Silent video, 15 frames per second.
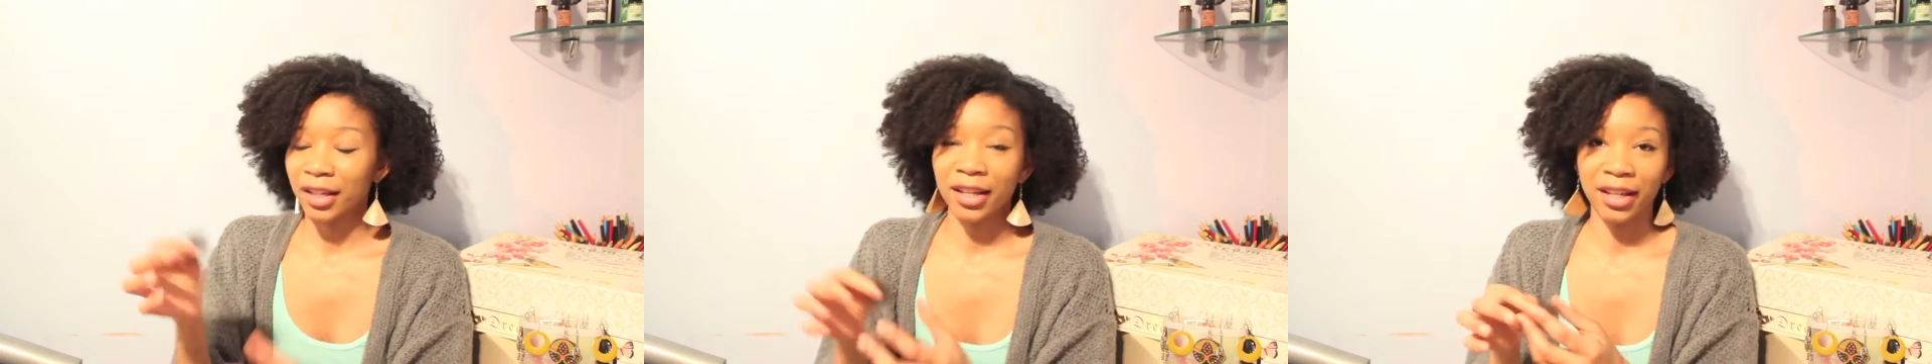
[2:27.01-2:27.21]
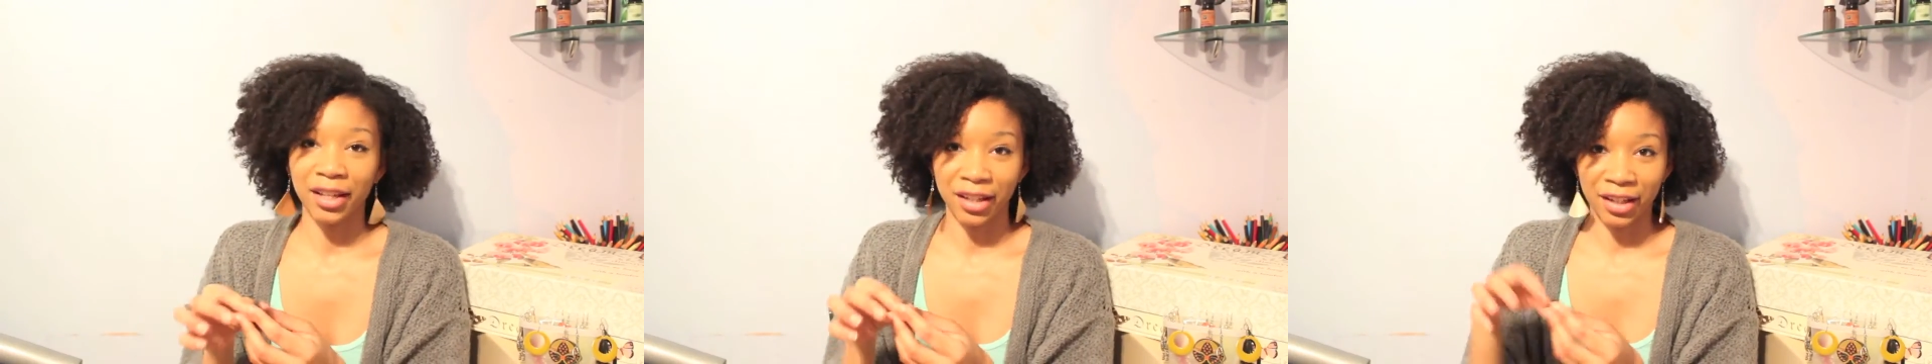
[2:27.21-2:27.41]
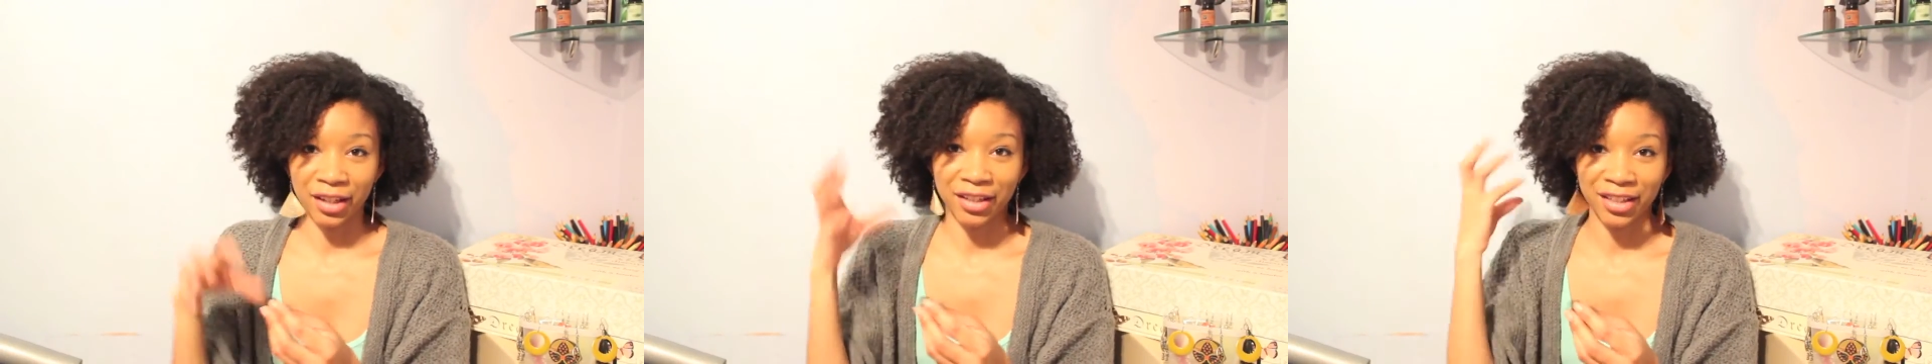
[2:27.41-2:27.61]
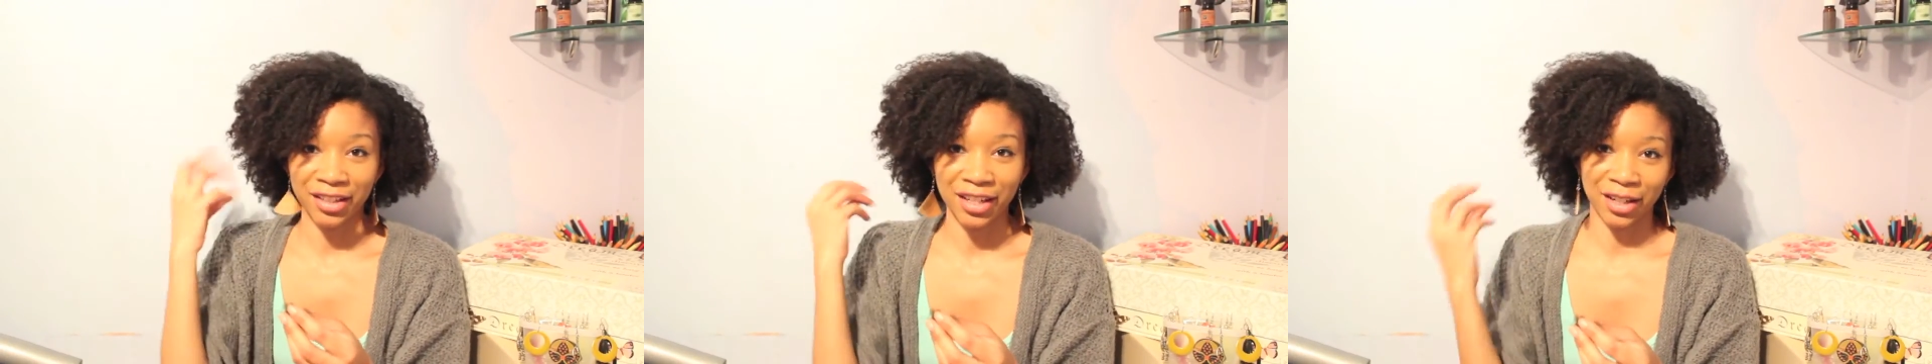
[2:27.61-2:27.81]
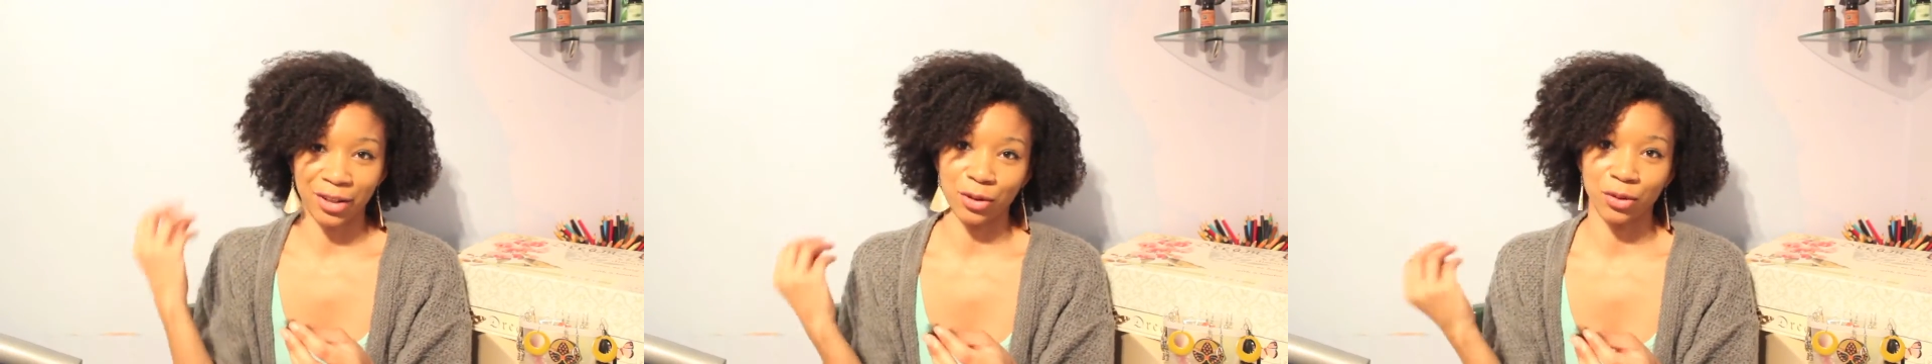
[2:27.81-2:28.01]
hair
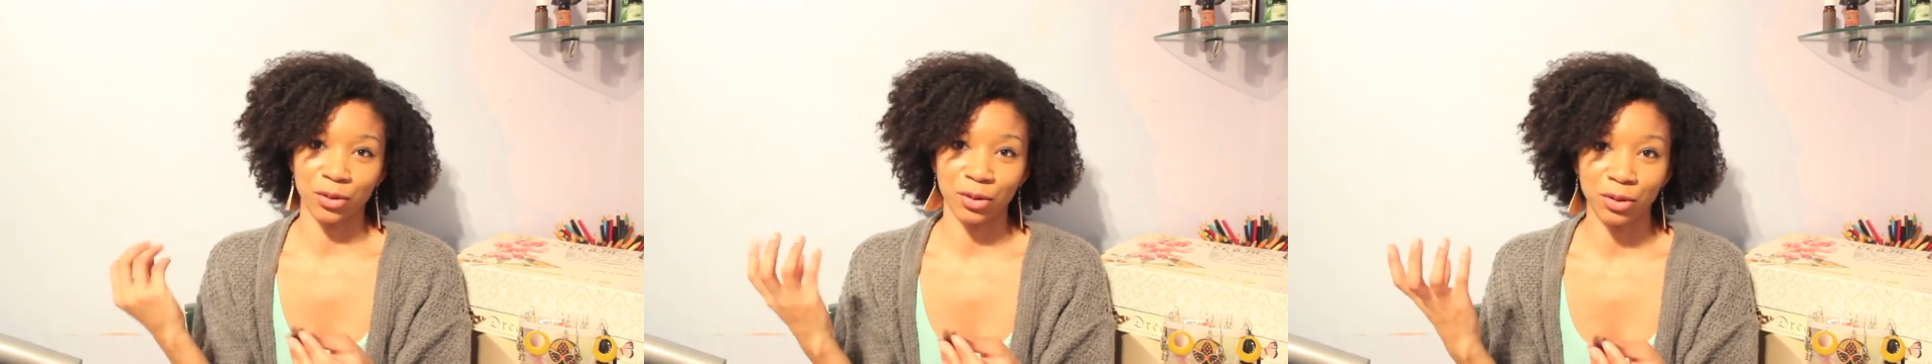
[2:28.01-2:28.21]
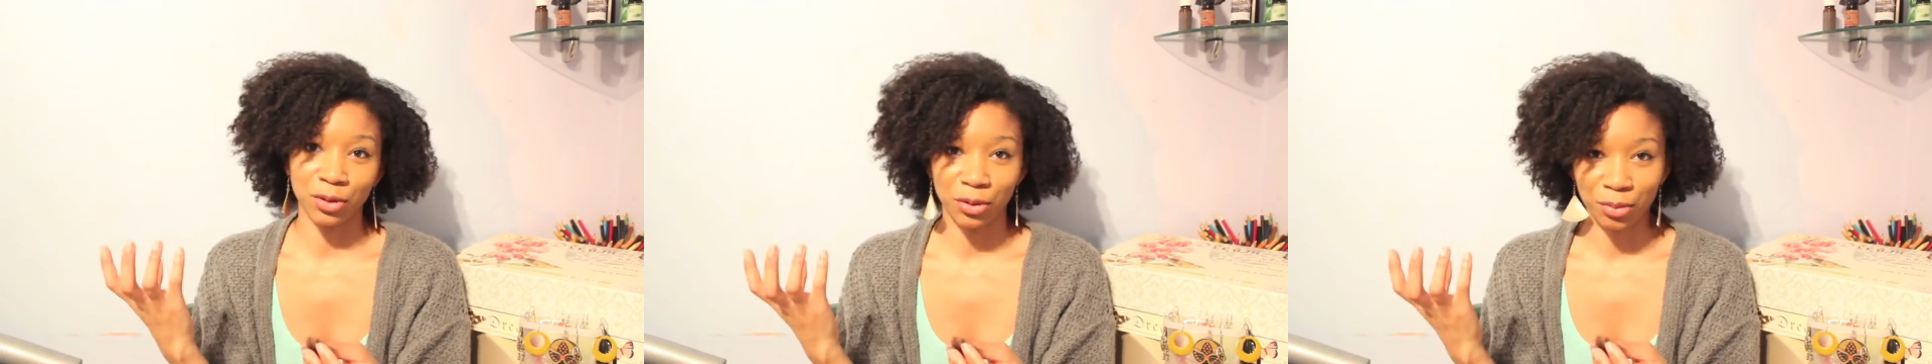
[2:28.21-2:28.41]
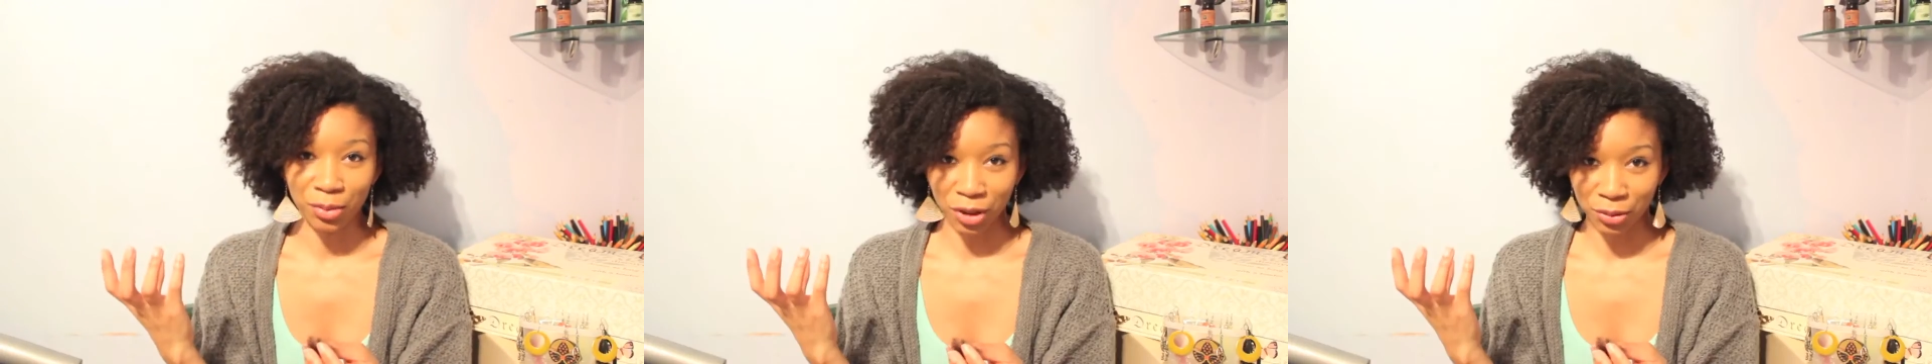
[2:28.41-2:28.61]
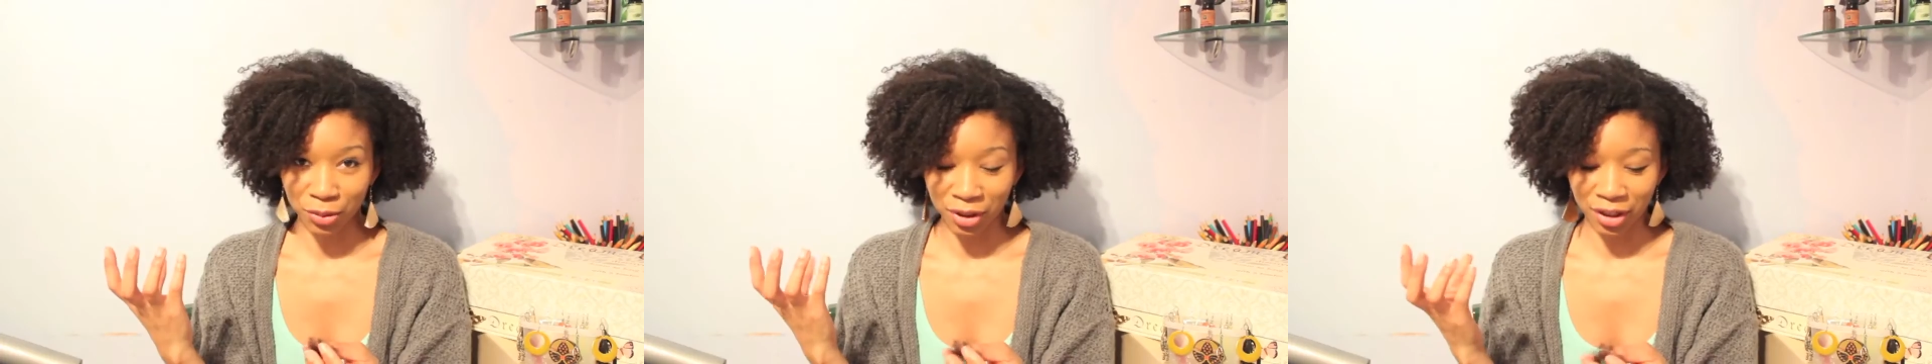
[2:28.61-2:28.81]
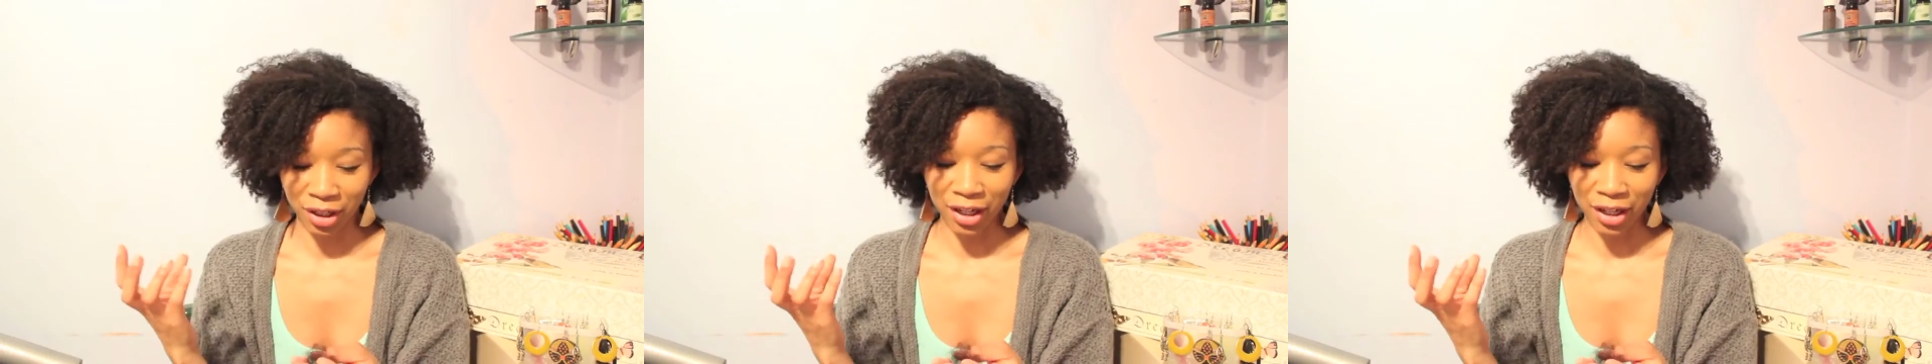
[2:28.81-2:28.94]
detangle moment,